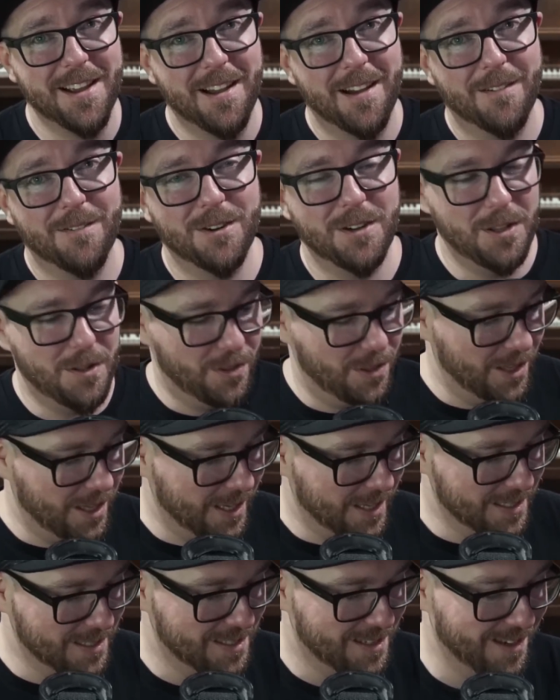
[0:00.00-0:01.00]
of what you
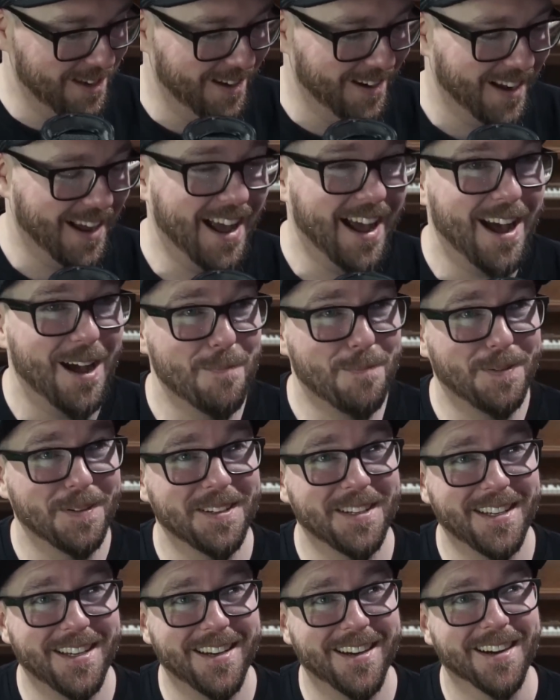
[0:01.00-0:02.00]
think is going to
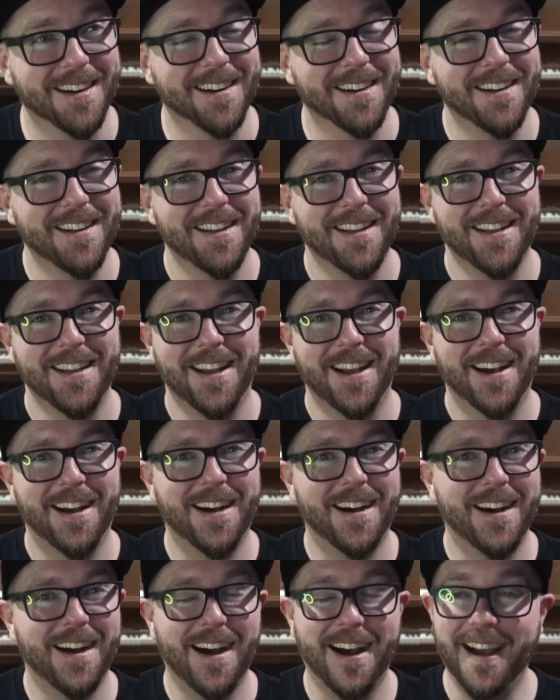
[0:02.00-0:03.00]
happen here.
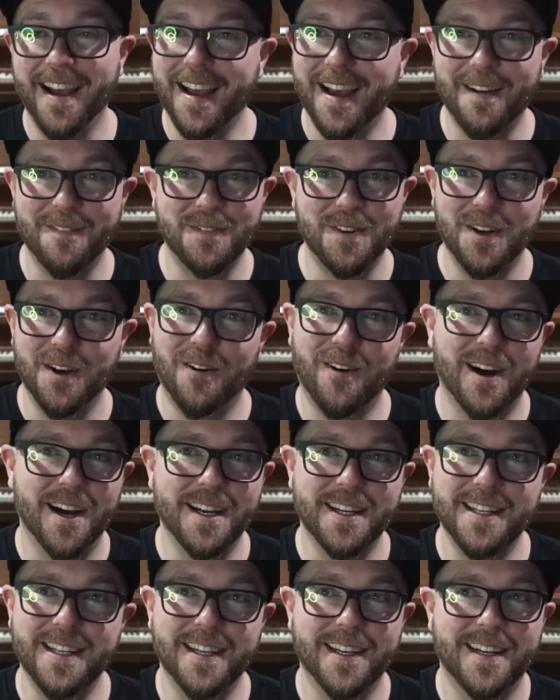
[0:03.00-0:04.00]
I have no
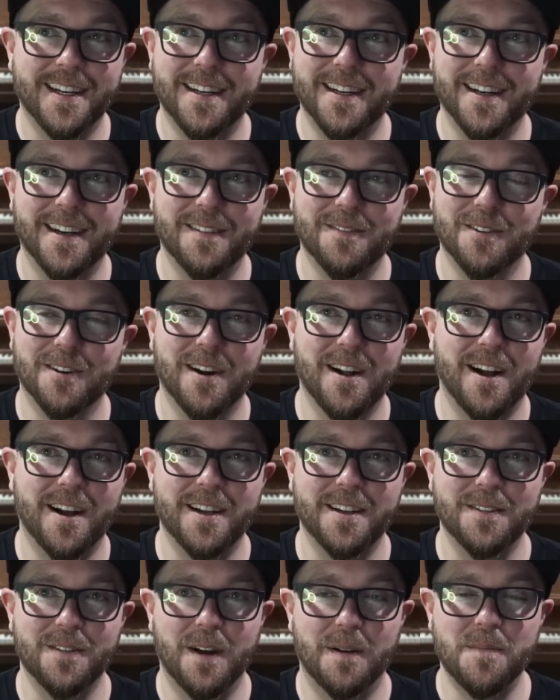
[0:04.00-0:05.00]
idea.
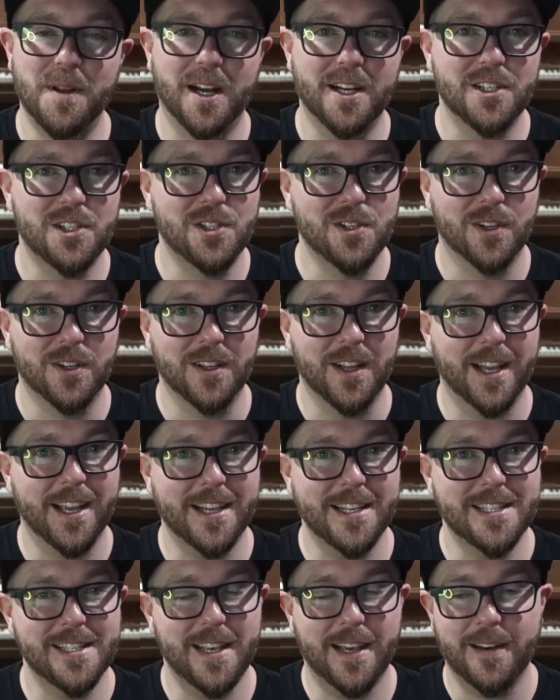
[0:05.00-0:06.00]
I'm not sure. Like
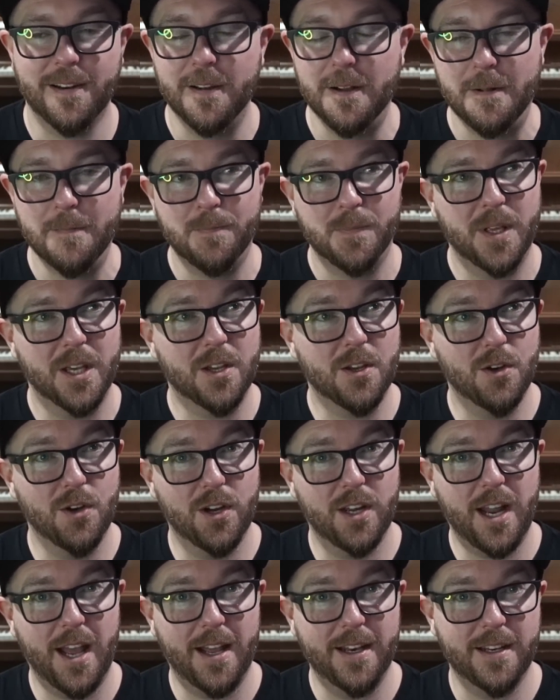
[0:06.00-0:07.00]
I said, it
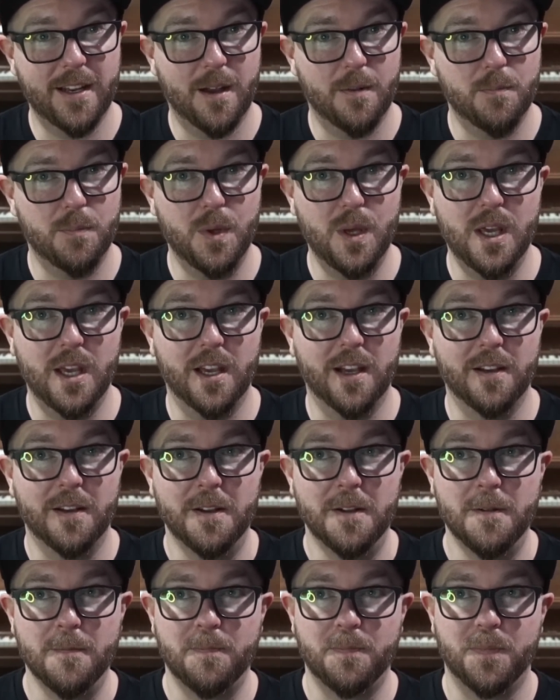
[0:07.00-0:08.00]
could end up being
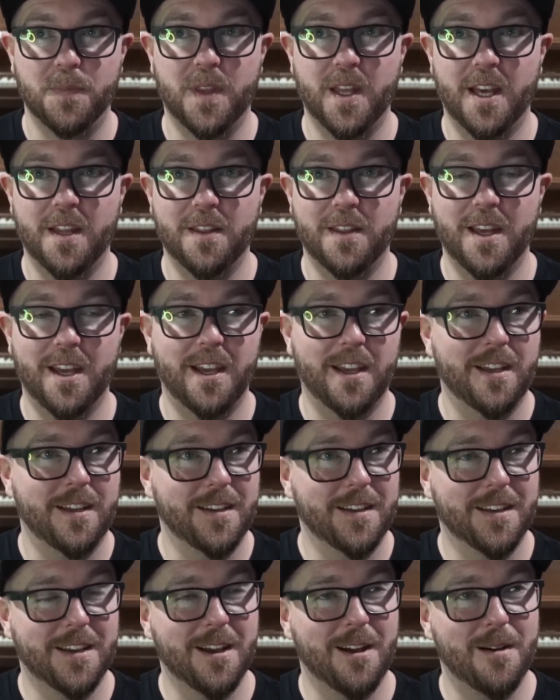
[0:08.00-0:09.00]
that they
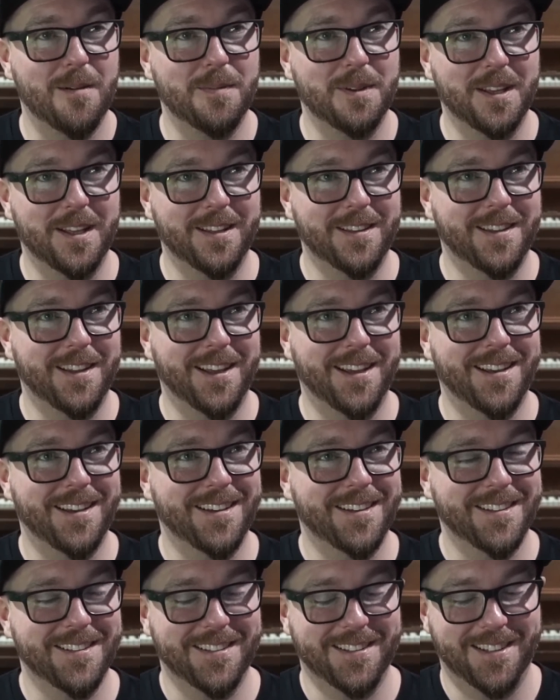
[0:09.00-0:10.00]
come and
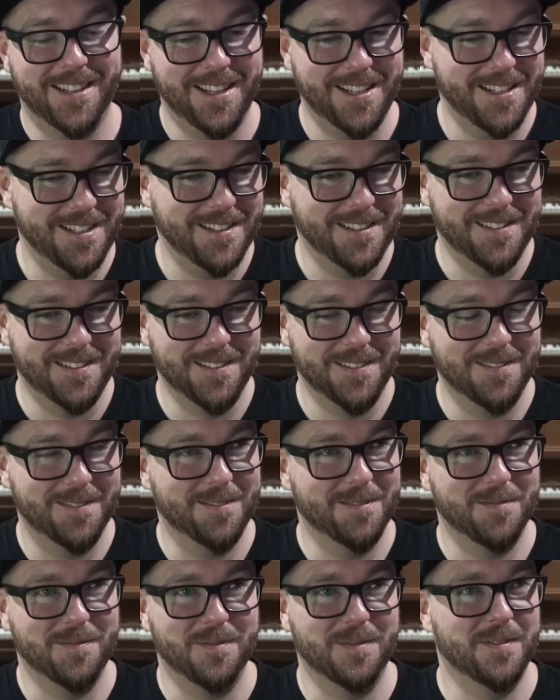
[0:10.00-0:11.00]
they,
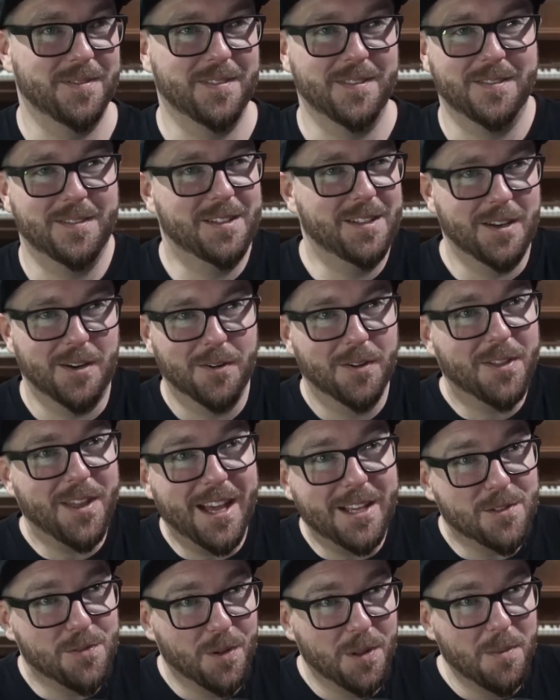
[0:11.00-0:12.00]
you know,
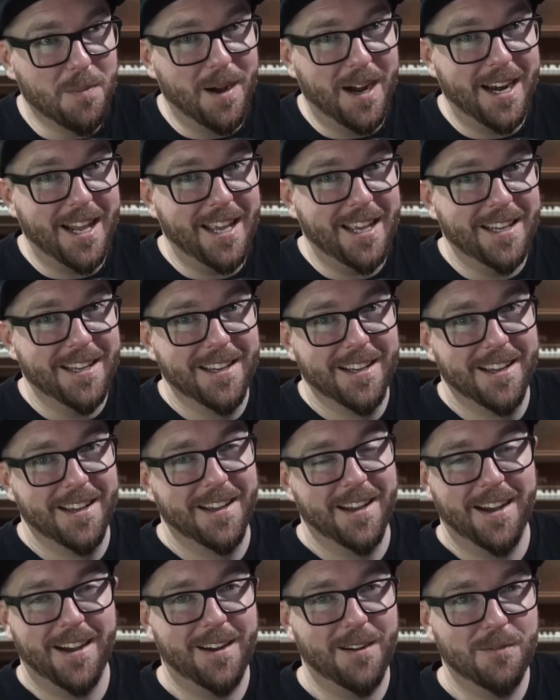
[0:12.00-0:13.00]
thanks for the money.
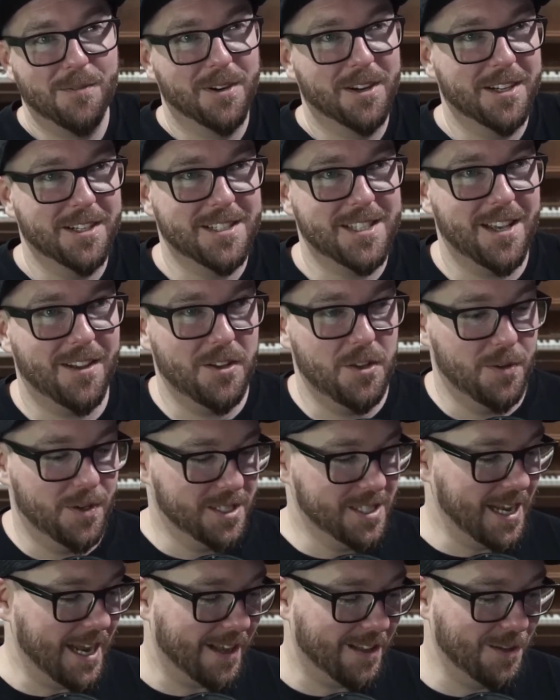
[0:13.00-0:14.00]
We're going to tell you
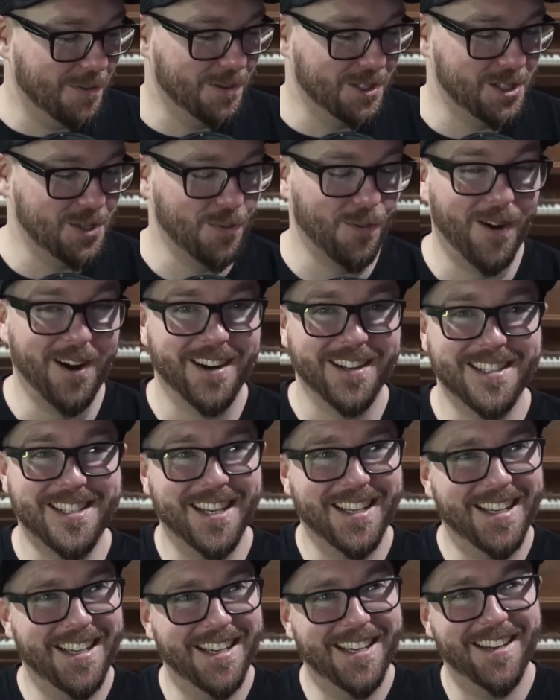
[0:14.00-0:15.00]
exactly what you wanted
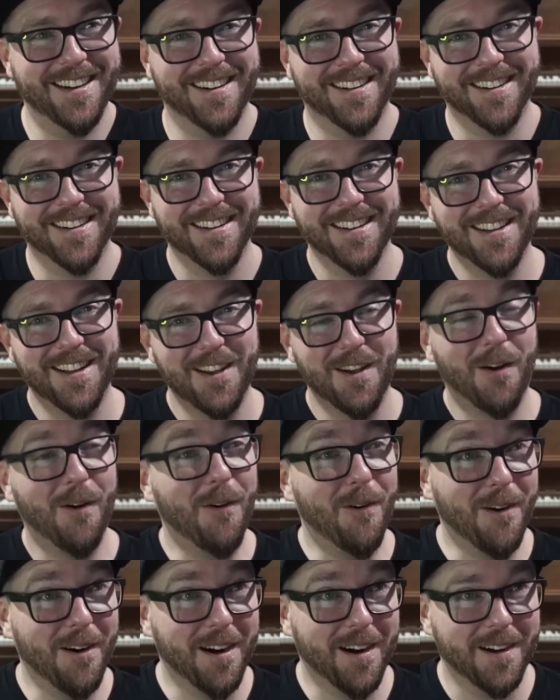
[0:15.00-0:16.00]
to hear,
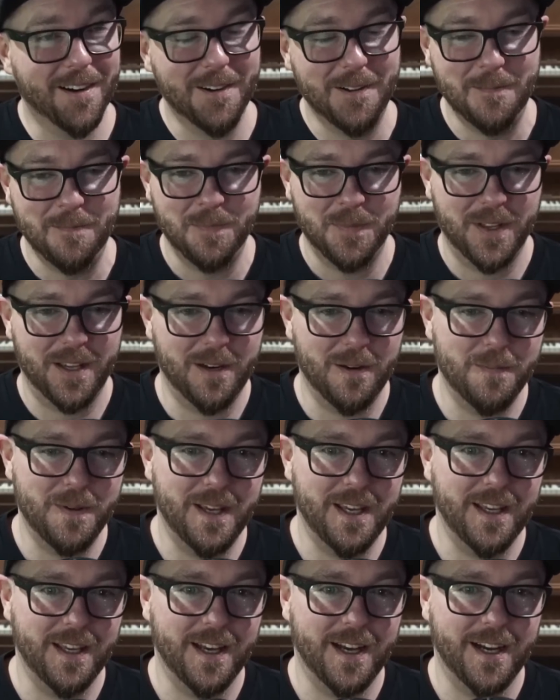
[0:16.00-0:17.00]
or it'll
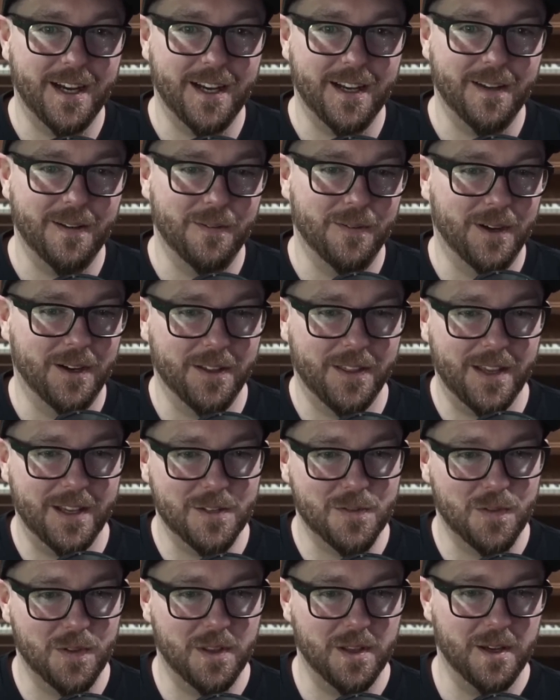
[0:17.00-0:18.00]
be, well,
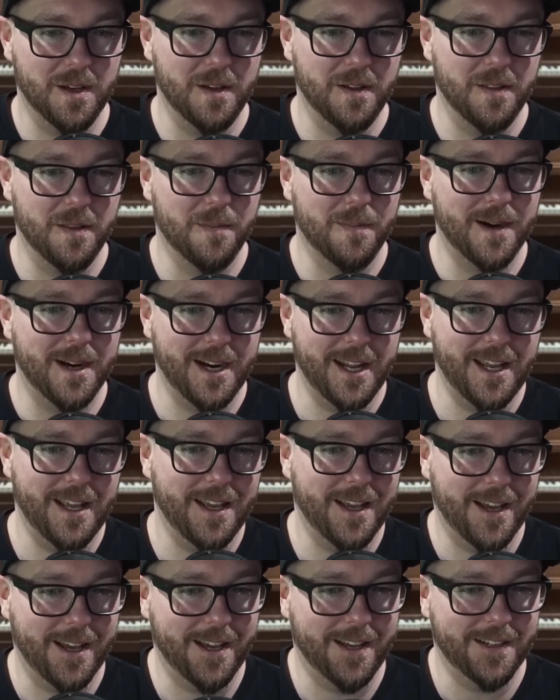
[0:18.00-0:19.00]
thanks for the money.
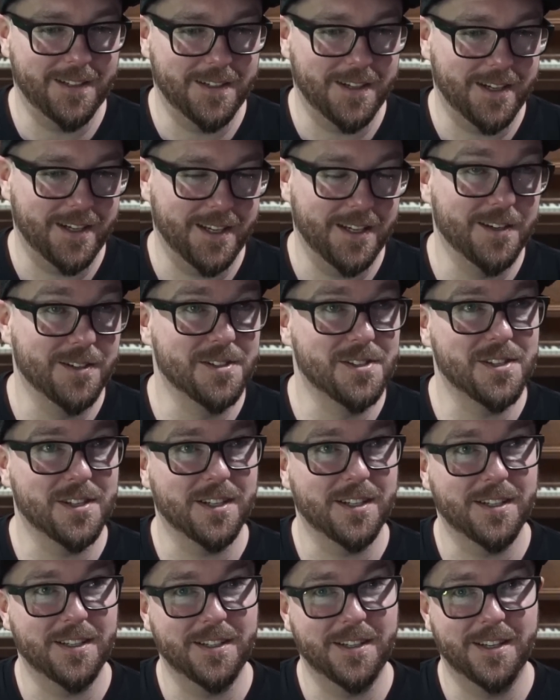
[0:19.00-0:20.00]
And here's
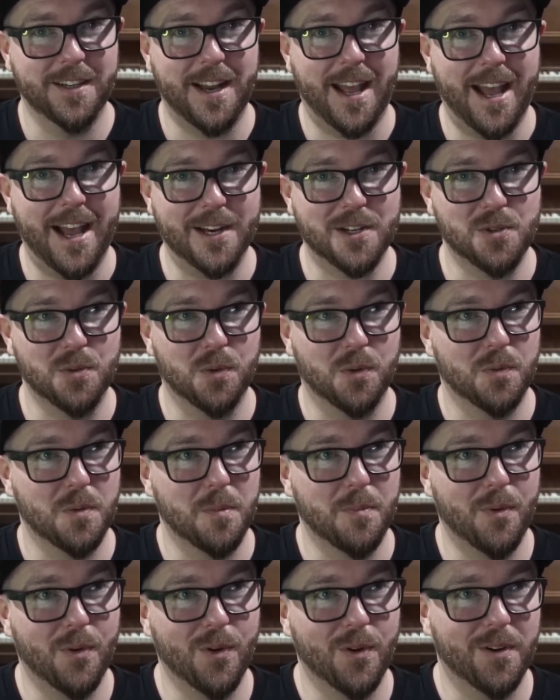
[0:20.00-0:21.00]
an actual
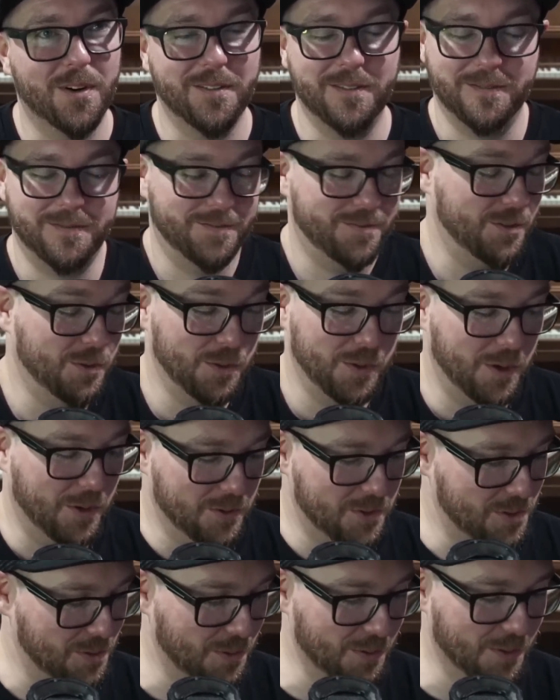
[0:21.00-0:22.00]
report, and who knows?